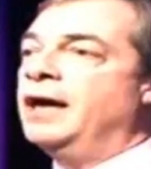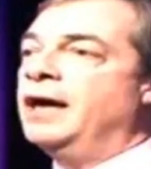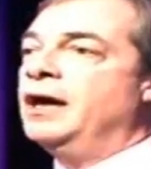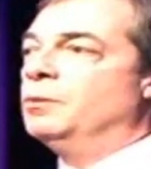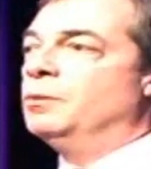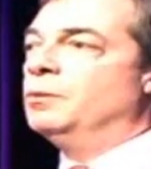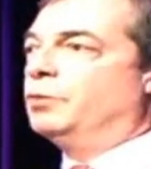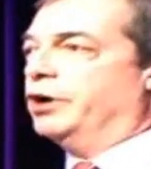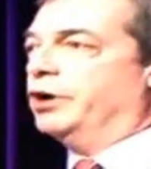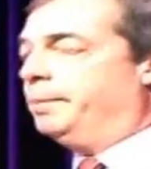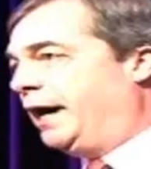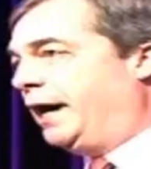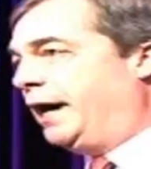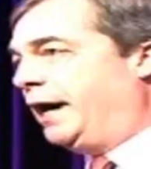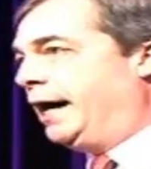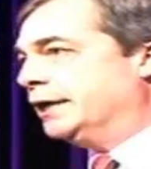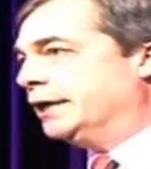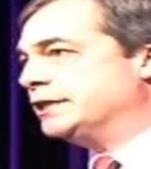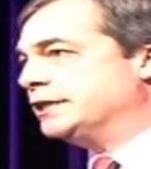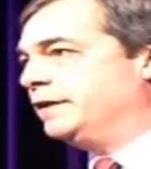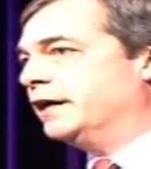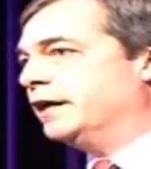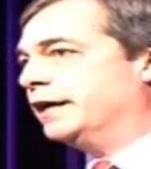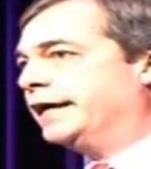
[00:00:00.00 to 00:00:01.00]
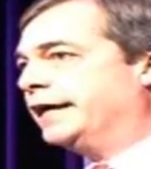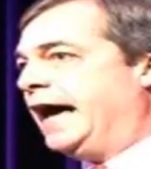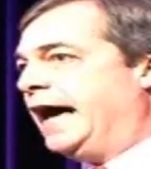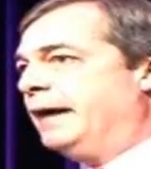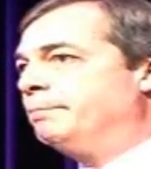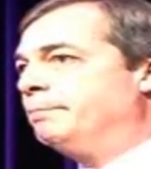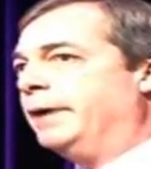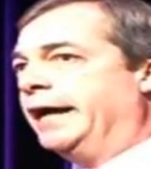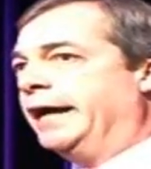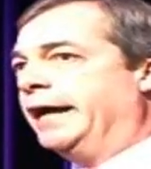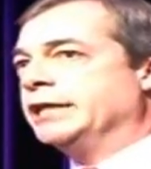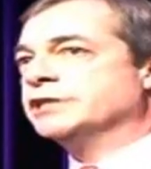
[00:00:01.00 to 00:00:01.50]
we're a party that
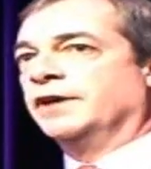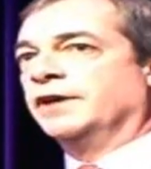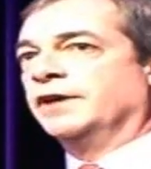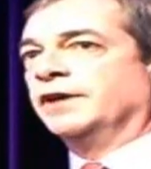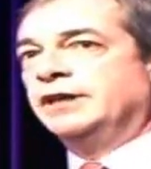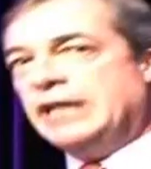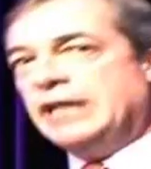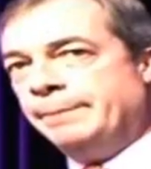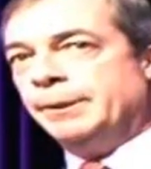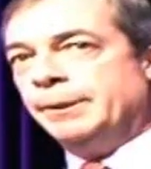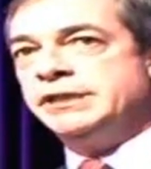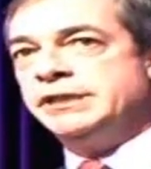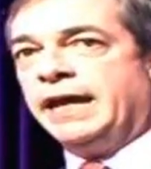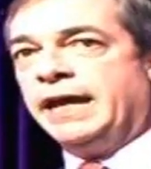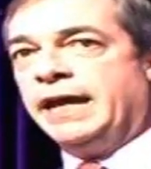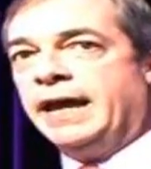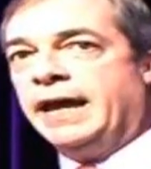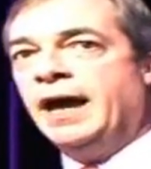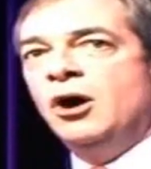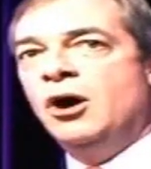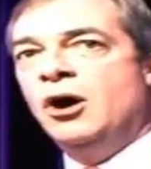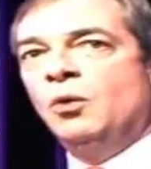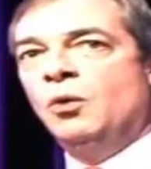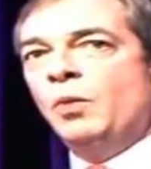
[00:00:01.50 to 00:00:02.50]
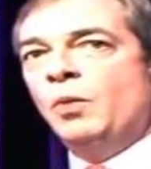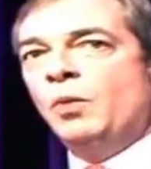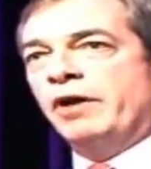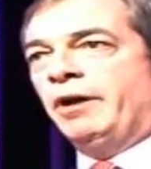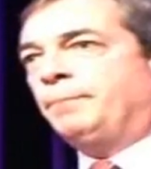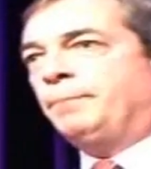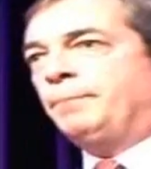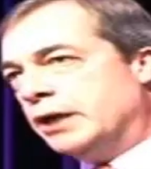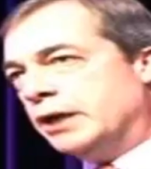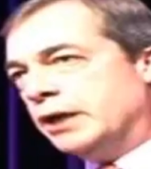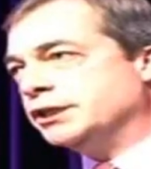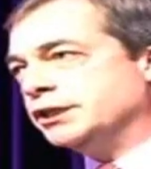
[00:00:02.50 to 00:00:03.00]
campaigns for liberty, we're a
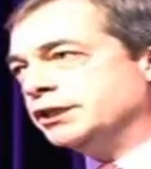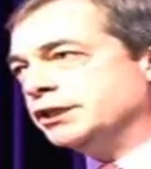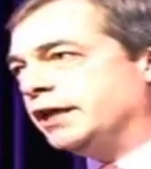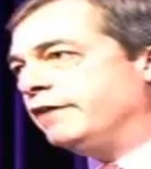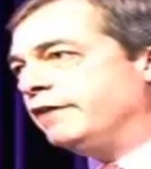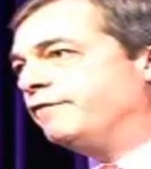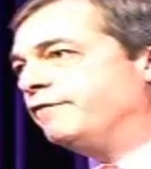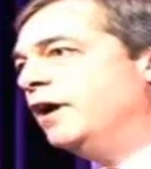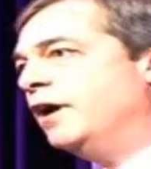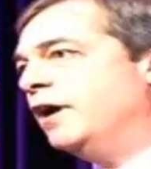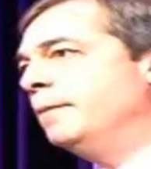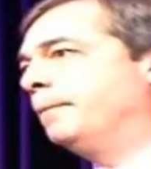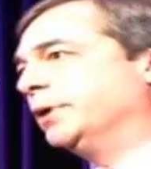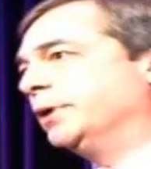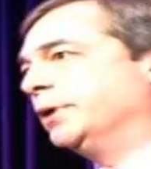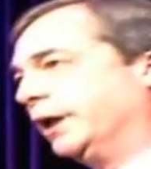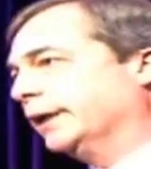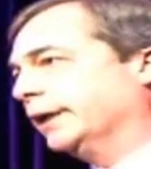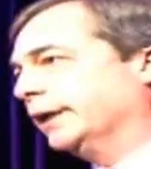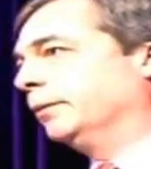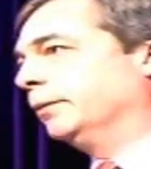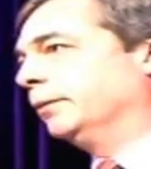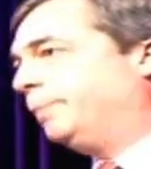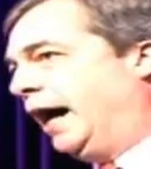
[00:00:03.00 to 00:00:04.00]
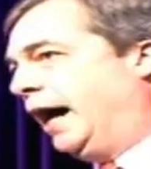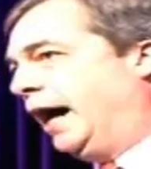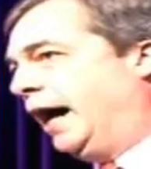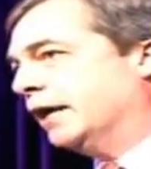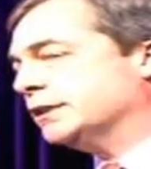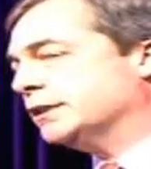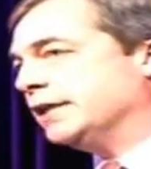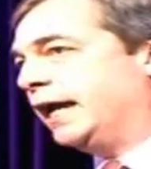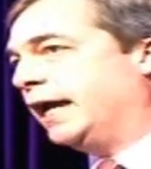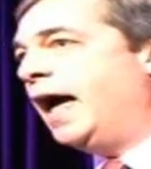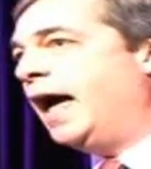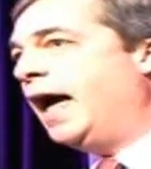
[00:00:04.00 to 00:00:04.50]
positive political
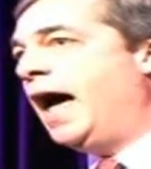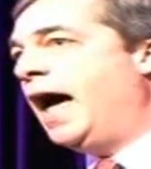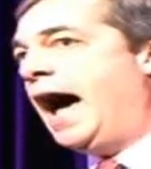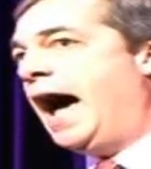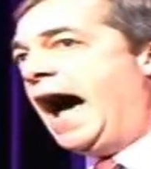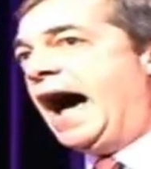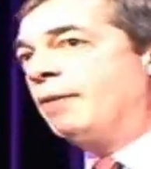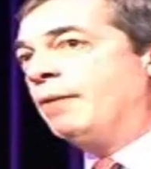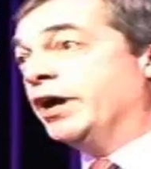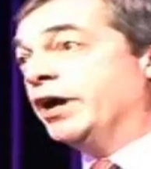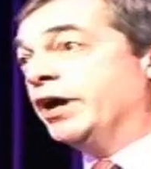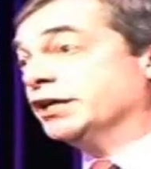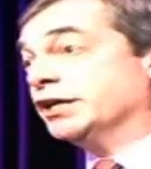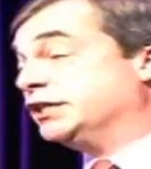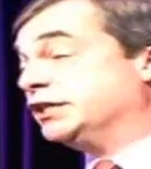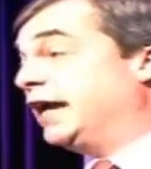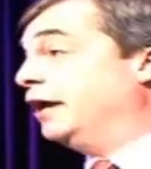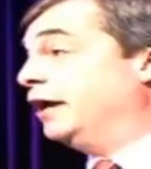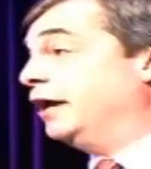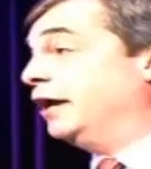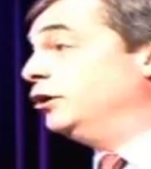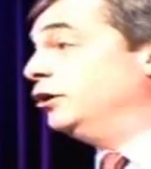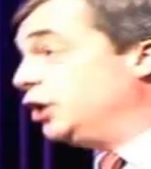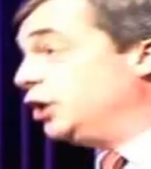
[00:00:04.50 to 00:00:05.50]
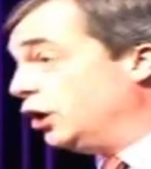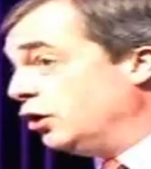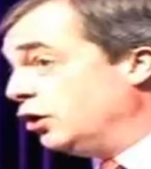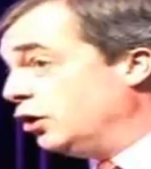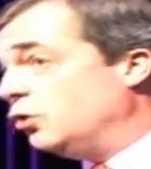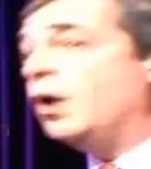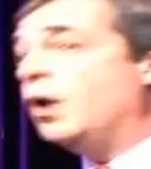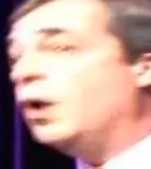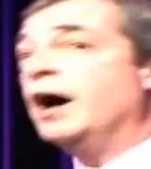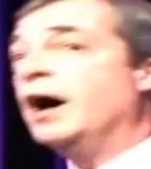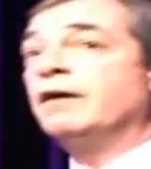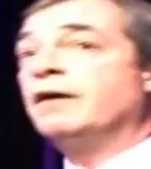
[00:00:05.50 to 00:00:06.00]
party, and we're seeing
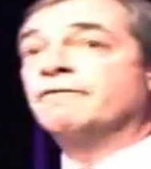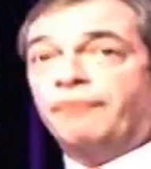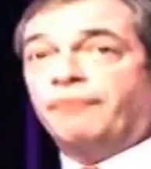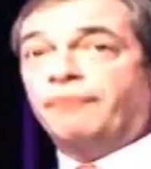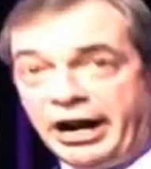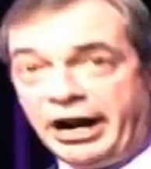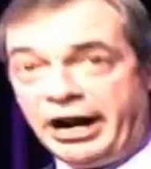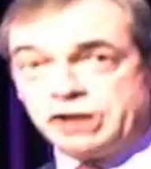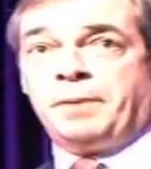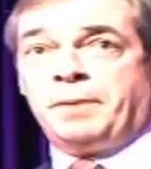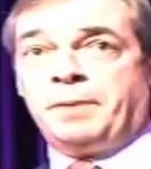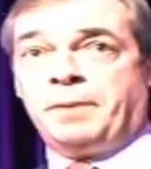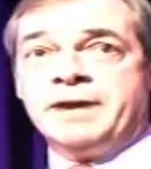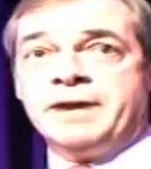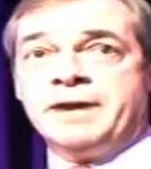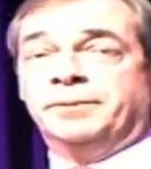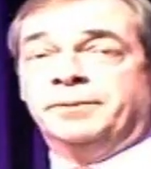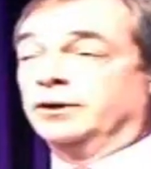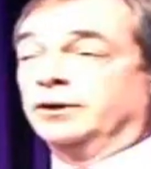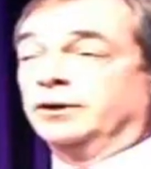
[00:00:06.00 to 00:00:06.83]
new, fresh people